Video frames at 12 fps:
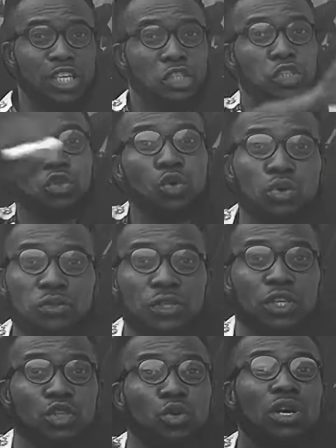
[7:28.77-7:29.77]
It shows
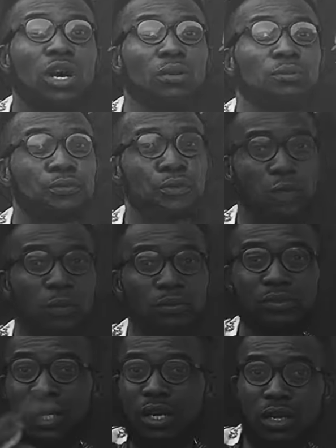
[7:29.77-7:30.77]
you come from
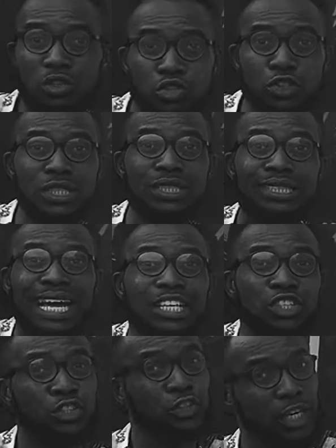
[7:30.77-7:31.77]
the country
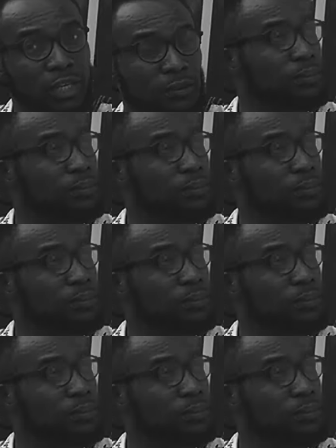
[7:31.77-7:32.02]
Nigeria.